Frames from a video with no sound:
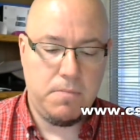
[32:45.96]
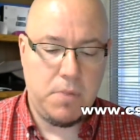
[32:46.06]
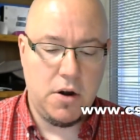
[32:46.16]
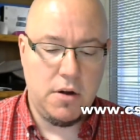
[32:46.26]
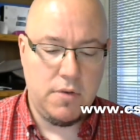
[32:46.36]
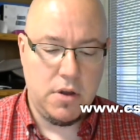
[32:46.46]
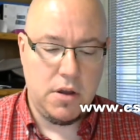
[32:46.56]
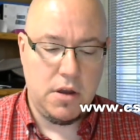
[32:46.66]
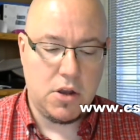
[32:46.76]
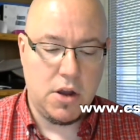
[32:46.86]
part of
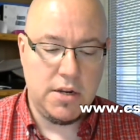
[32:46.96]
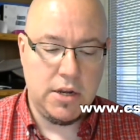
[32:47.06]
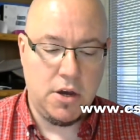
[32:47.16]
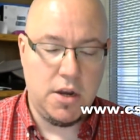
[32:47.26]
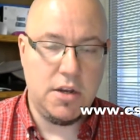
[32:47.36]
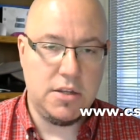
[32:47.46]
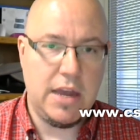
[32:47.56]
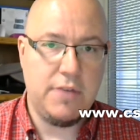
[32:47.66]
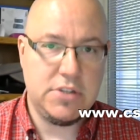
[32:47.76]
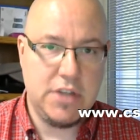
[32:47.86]
a content audit, is
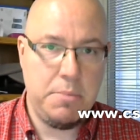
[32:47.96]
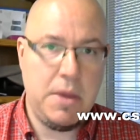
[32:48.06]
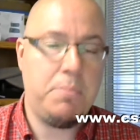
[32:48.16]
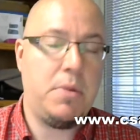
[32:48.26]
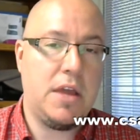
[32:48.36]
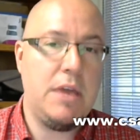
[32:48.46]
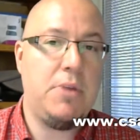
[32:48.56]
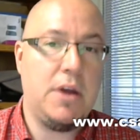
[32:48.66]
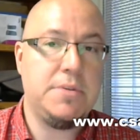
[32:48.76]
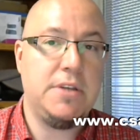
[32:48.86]
have a sitemap, but keep
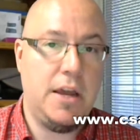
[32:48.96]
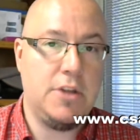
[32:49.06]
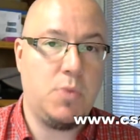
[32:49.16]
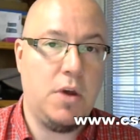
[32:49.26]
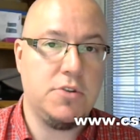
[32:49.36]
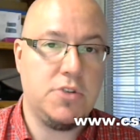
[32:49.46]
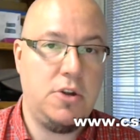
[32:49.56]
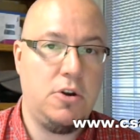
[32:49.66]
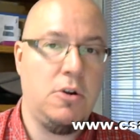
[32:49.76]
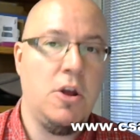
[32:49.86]
it up to date as well, so
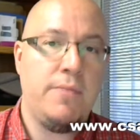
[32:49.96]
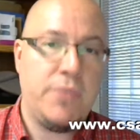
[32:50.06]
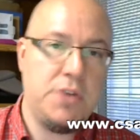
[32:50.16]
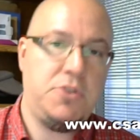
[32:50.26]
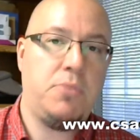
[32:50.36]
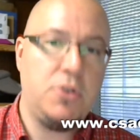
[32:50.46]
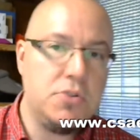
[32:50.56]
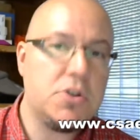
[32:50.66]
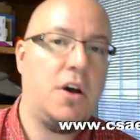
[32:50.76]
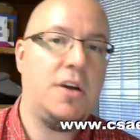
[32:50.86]
that as you
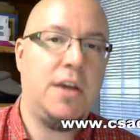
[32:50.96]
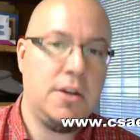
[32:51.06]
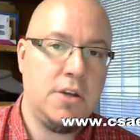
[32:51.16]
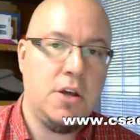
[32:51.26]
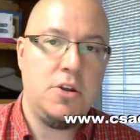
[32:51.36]
produce content,